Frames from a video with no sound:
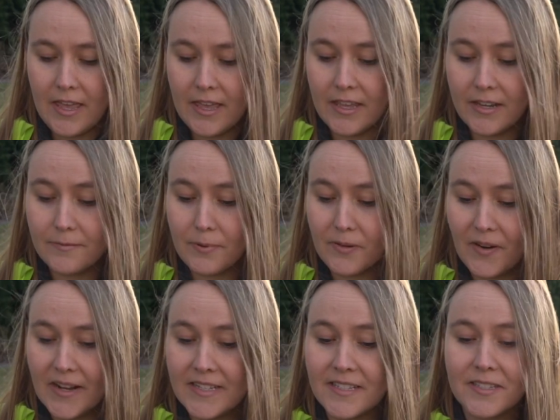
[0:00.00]
it
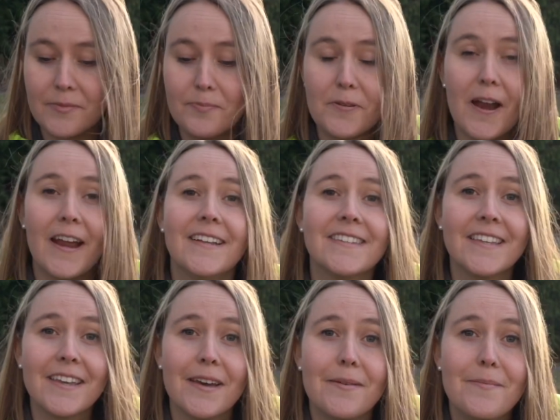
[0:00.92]
provides a
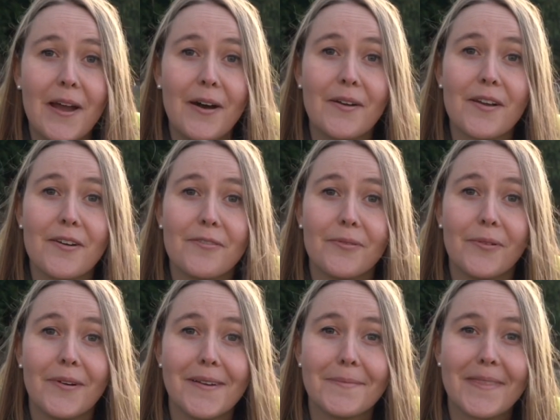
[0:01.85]
surprising amount of
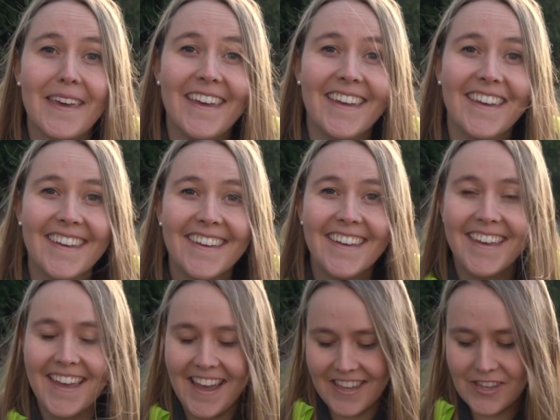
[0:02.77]
warmth.
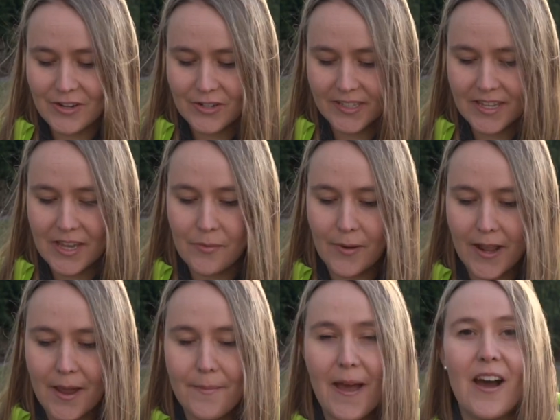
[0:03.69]
Usually
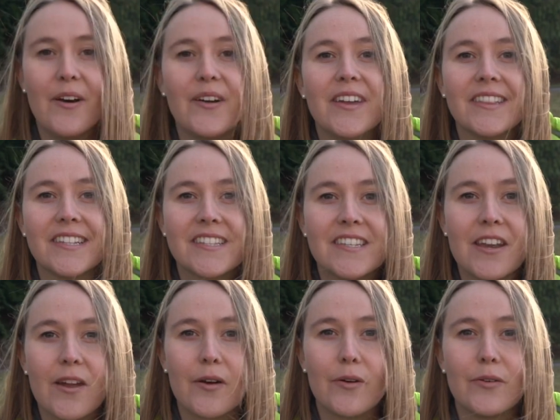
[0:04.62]
when I'm out in the
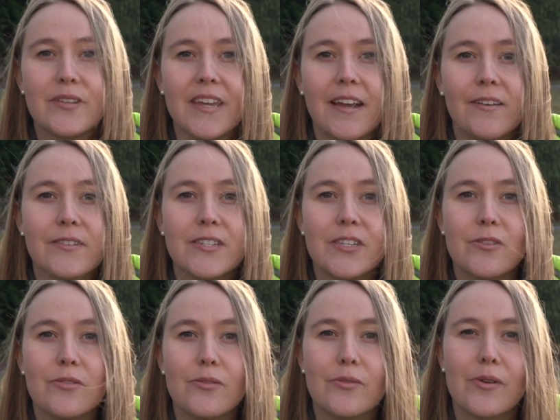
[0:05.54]
snow down
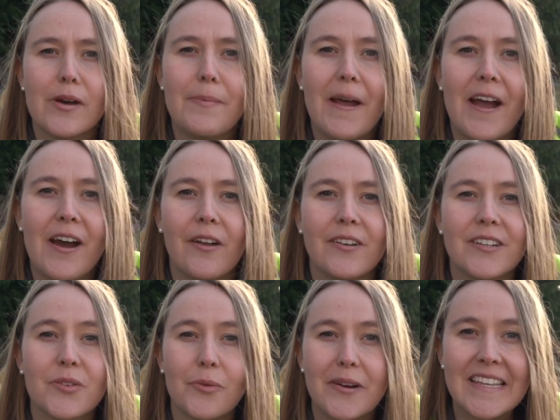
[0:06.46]
to about
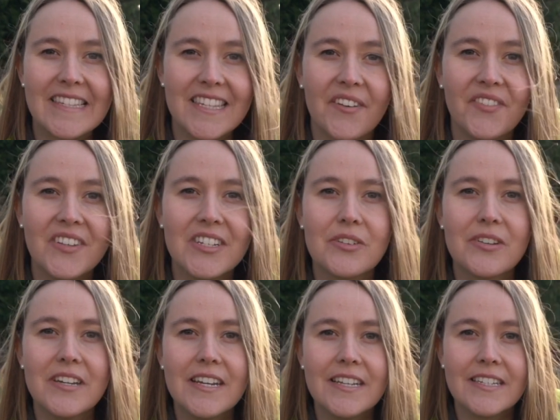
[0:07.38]
27
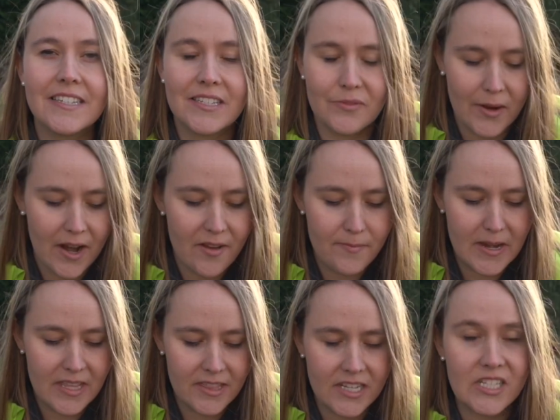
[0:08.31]
degrees is what I've
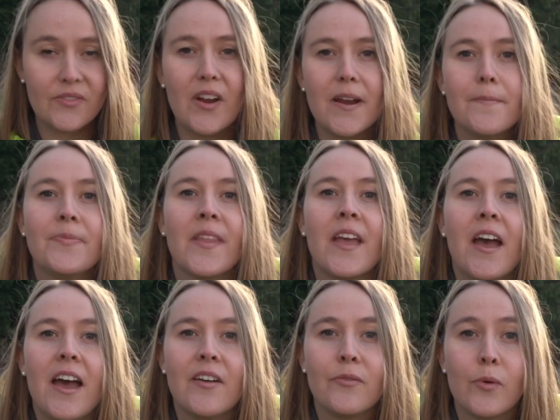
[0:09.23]
been in thus far.
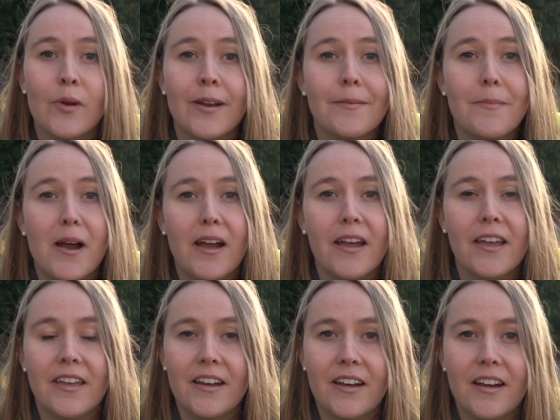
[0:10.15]
I've worn
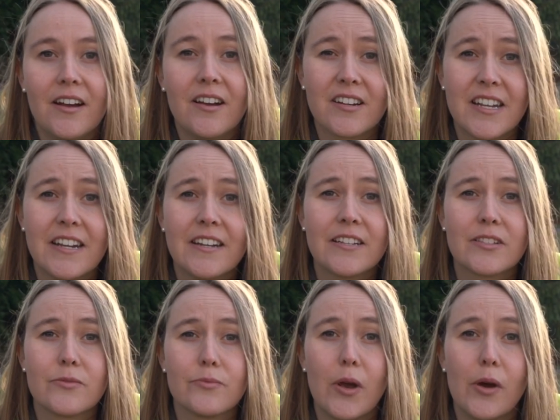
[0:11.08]
my
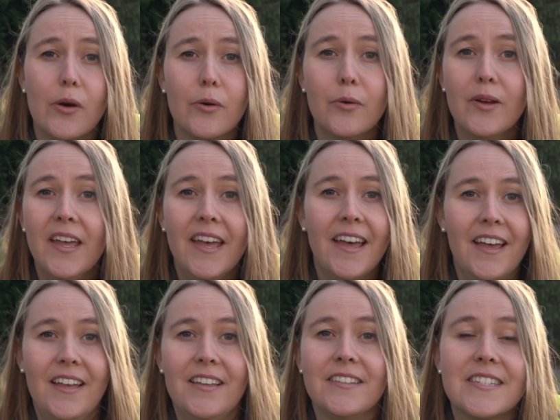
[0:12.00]
ARCTERYX Row
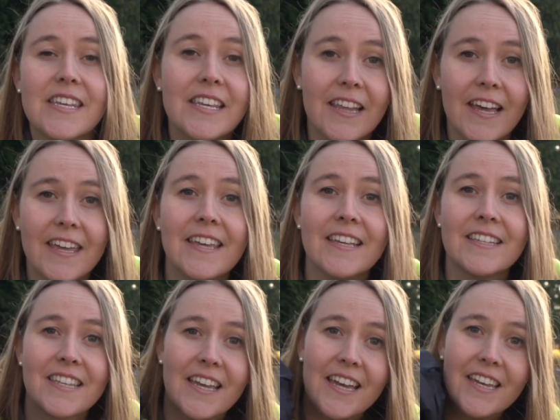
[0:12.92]
LT
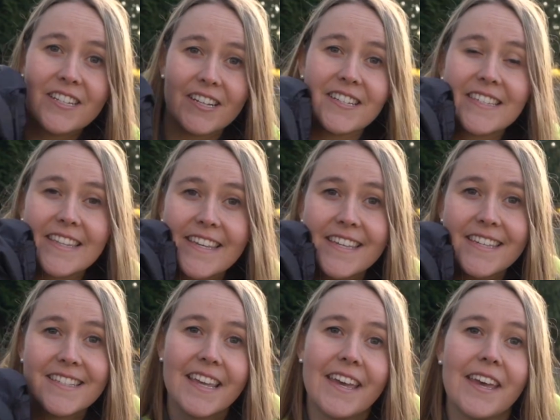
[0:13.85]
leggings and just
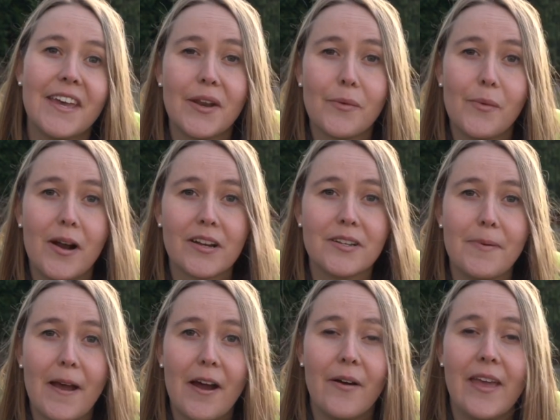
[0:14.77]
these and walked
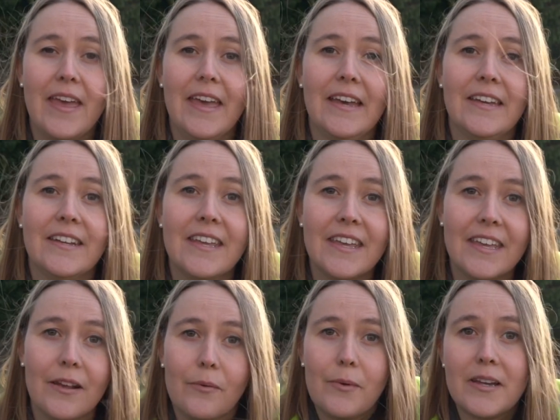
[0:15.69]
about, and
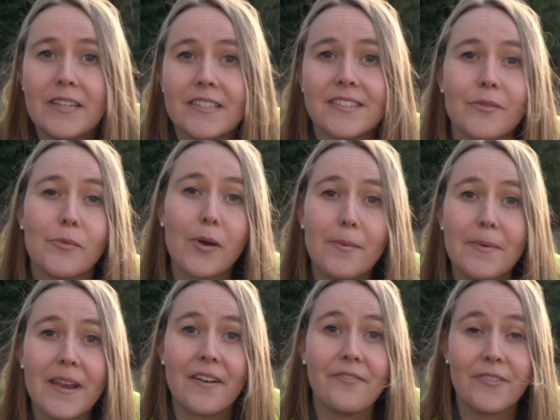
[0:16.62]
it was
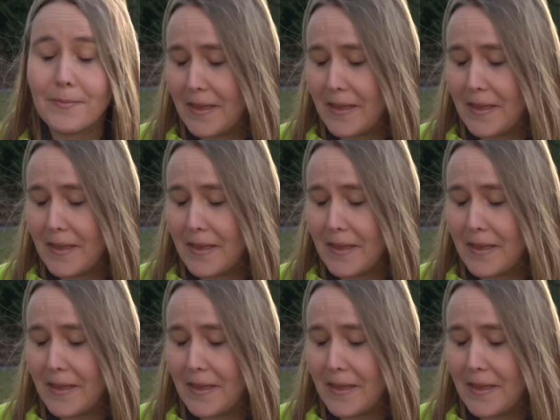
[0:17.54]
warm enough for